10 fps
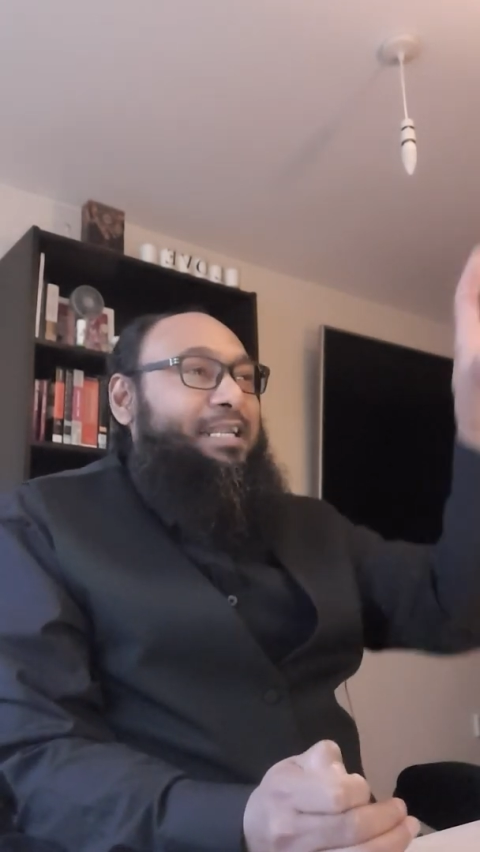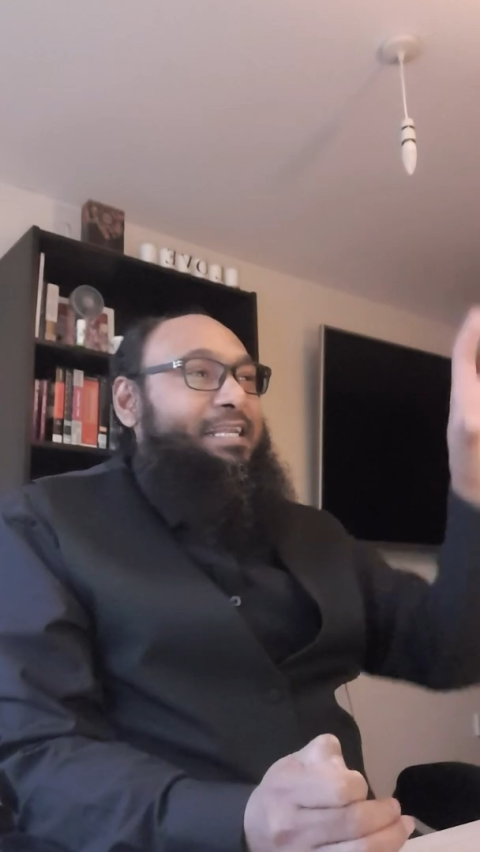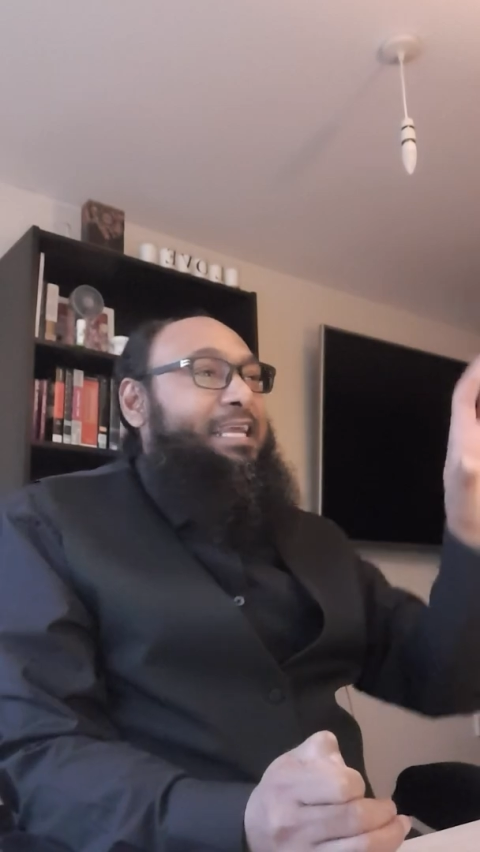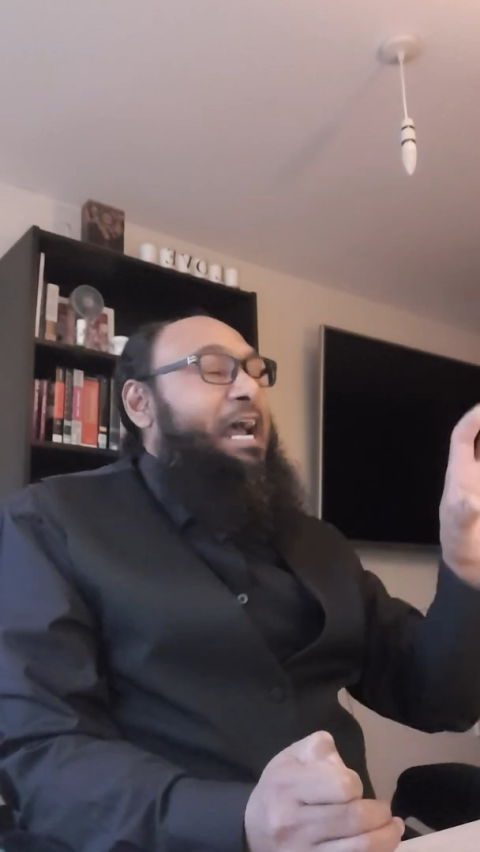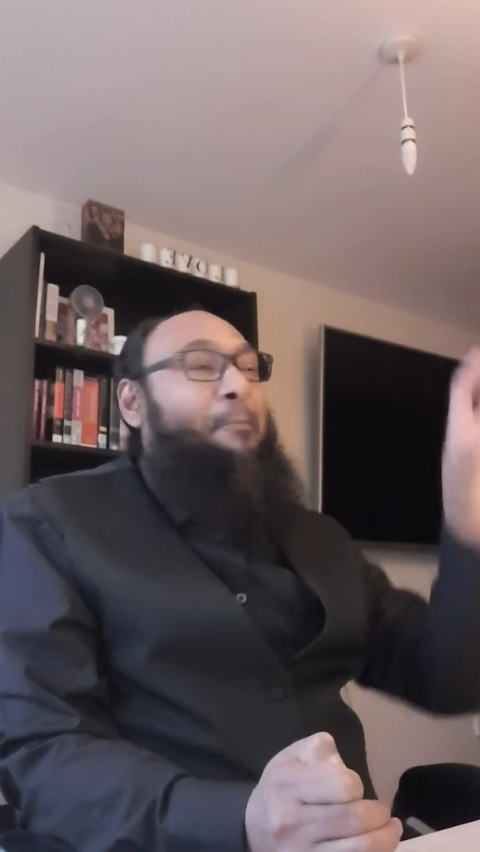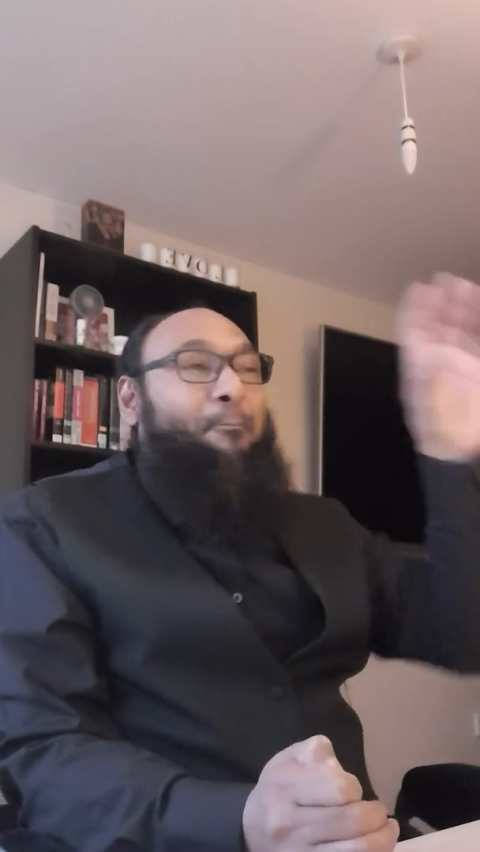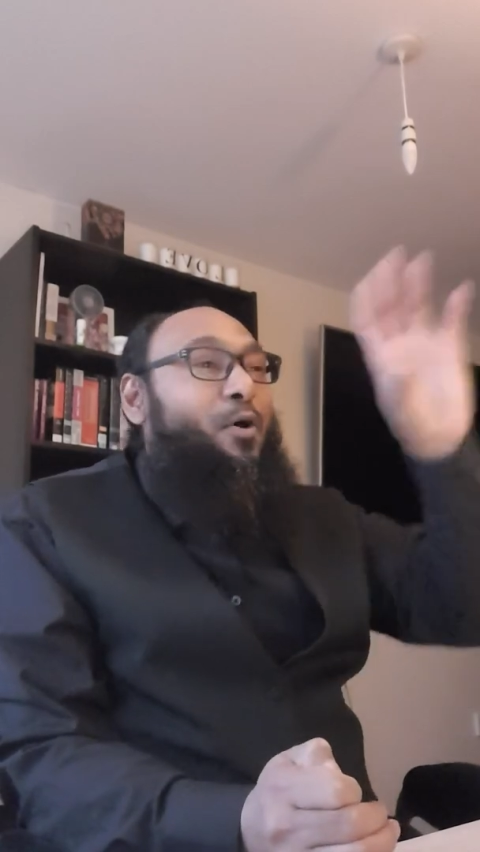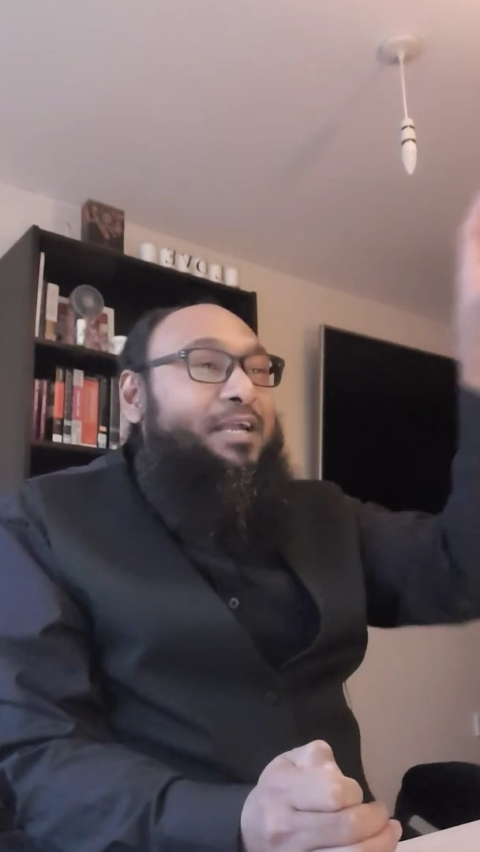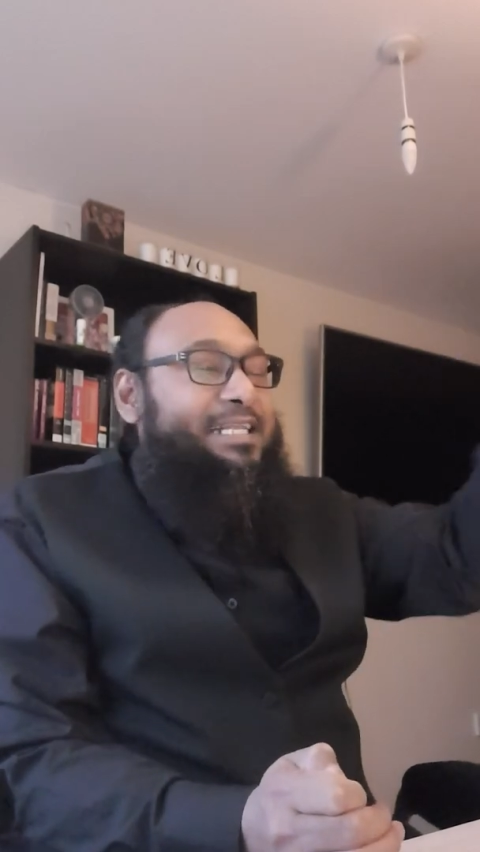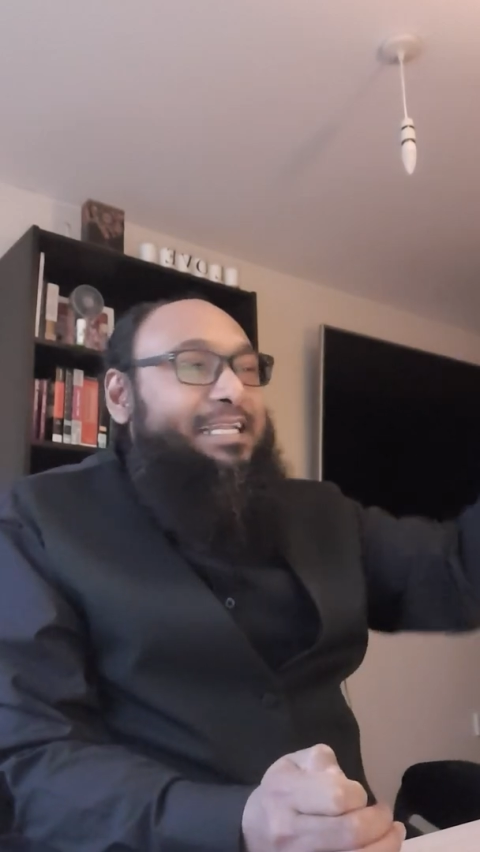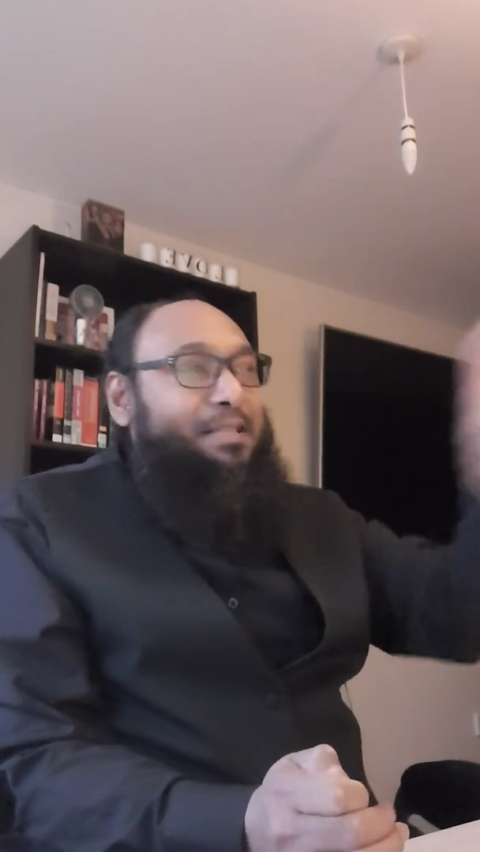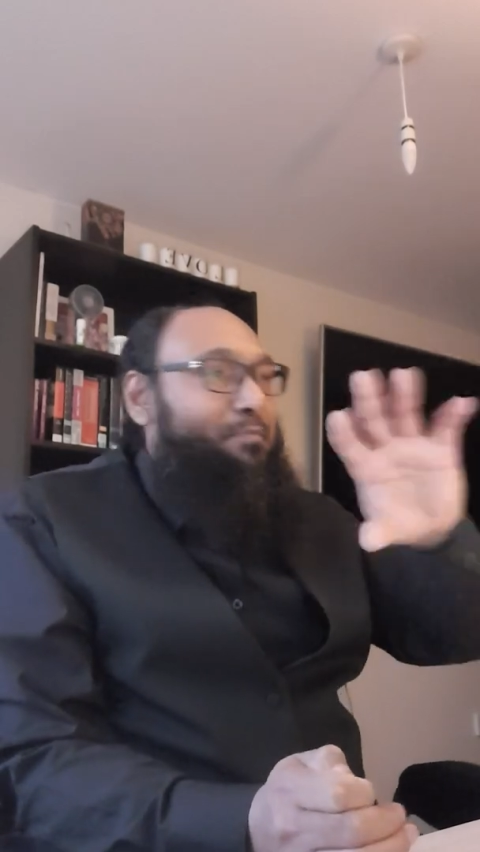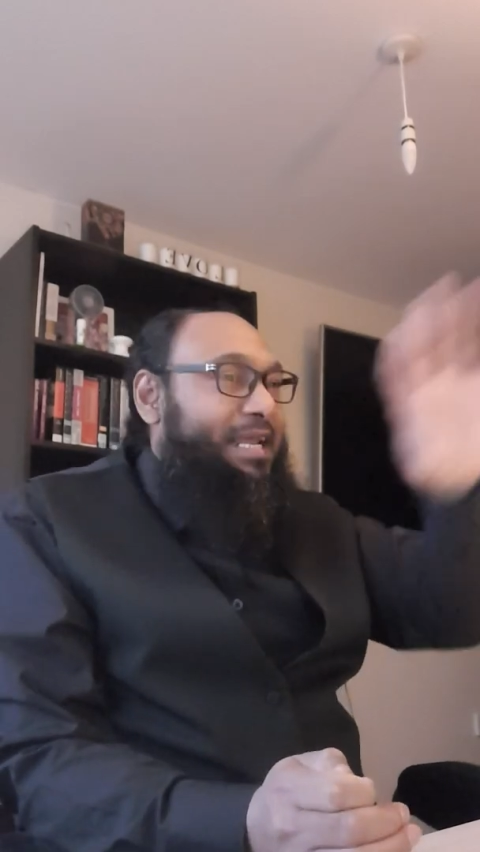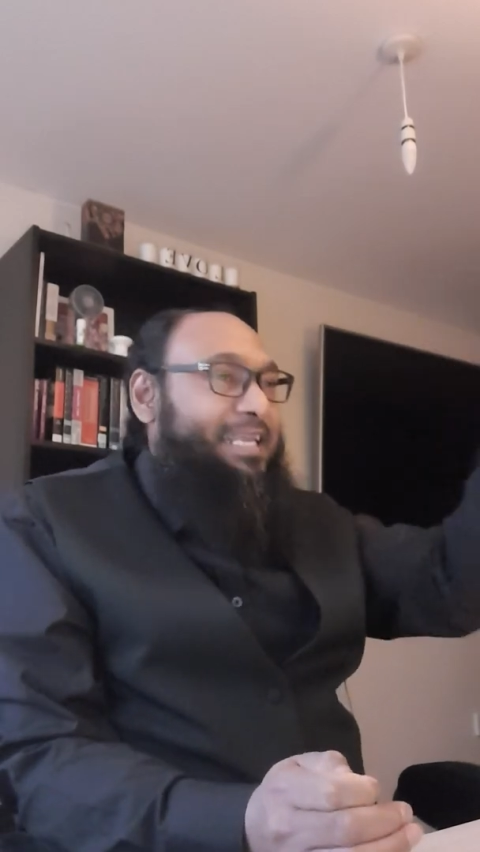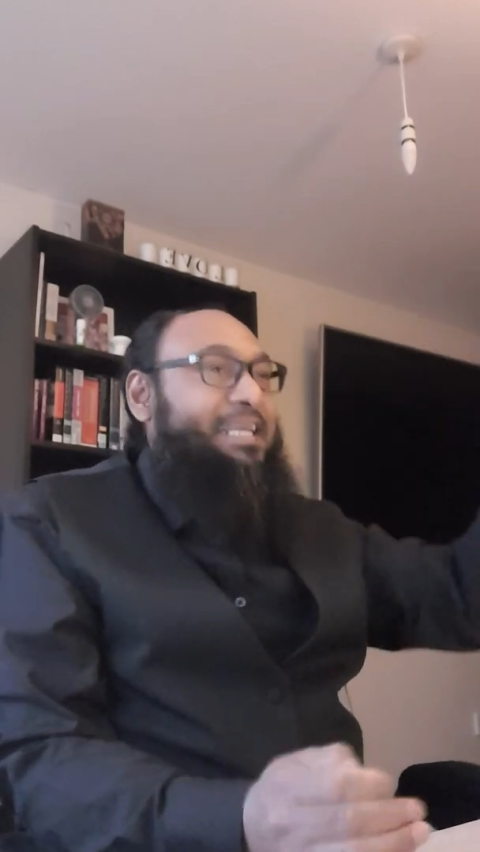They appointed in
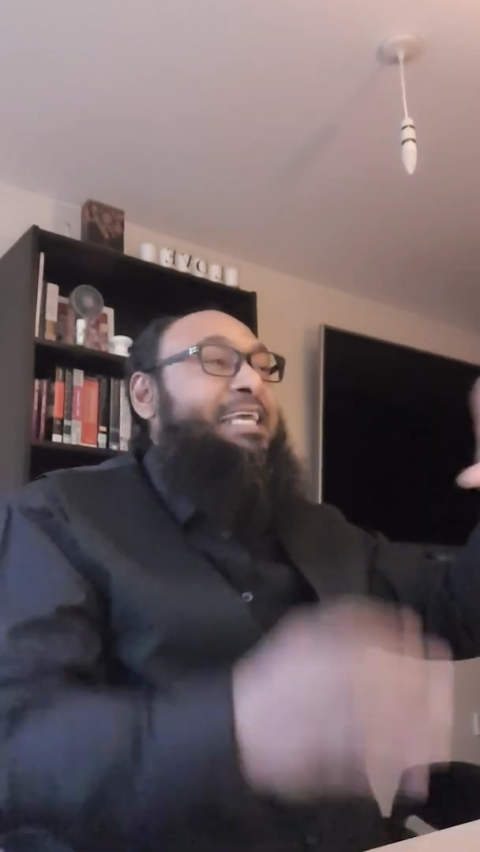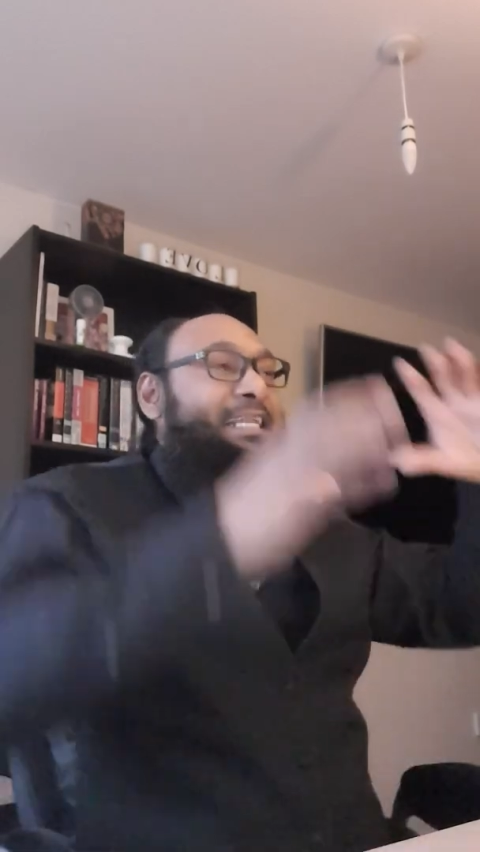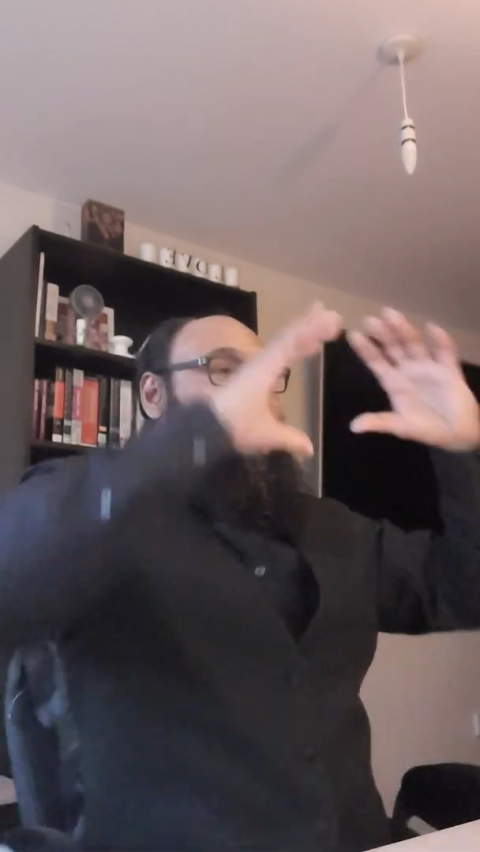many.